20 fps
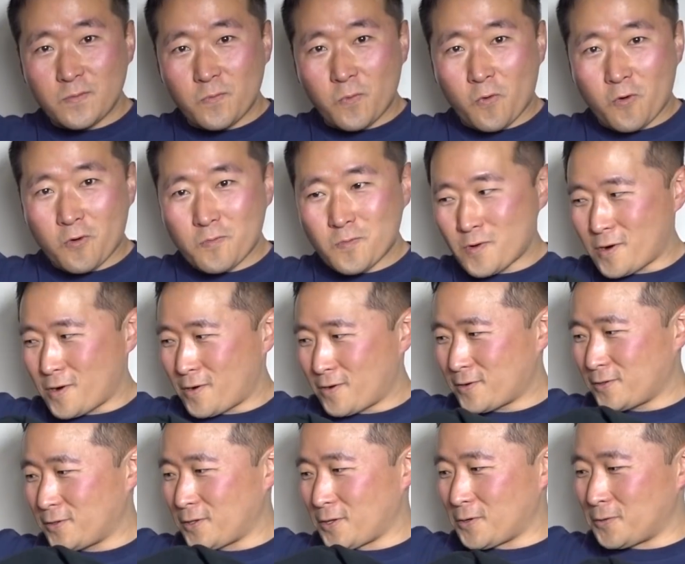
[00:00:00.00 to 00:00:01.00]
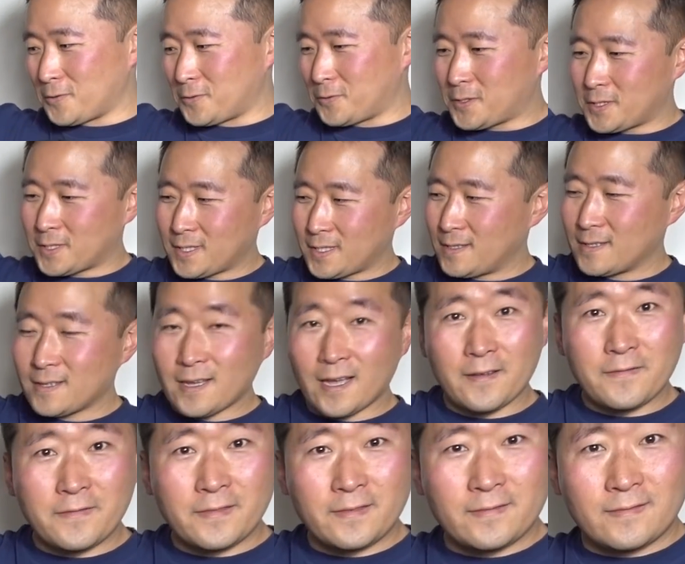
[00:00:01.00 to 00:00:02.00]
warmer clothes
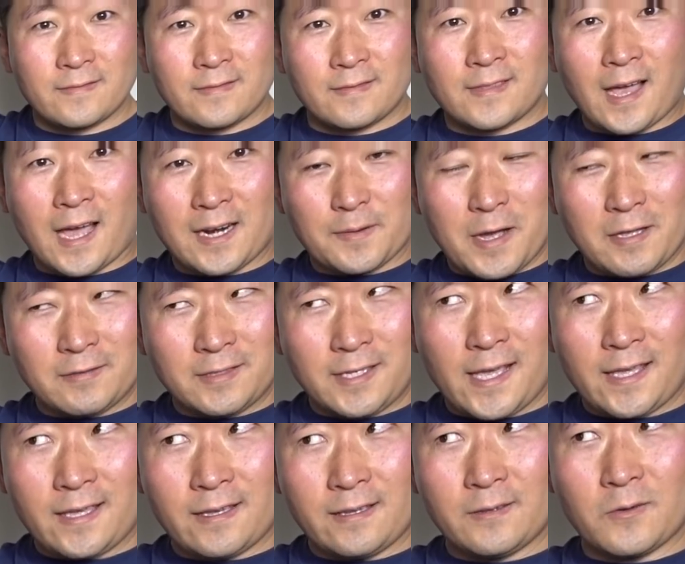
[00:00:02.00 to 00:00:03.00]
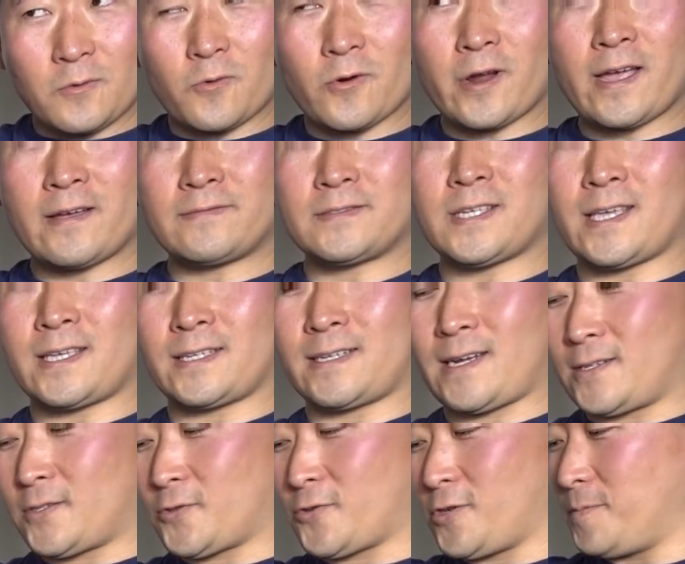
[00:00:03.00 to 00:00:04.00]
I've thought about taking or have taken
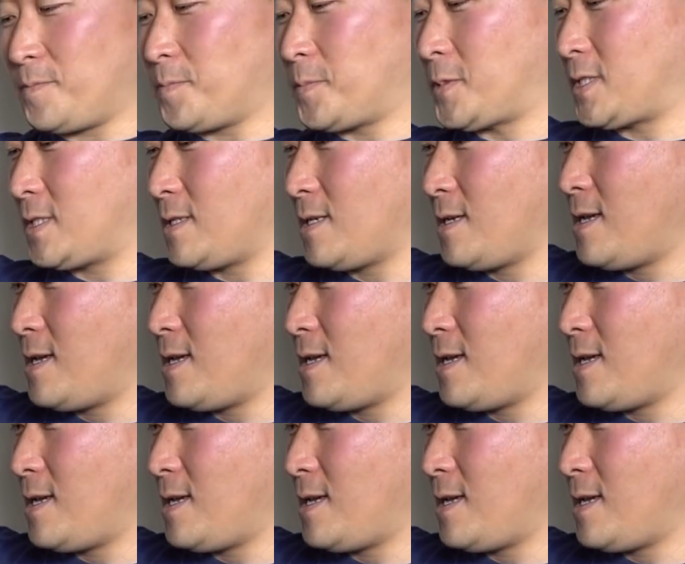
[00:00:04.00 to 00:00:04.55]
on trips.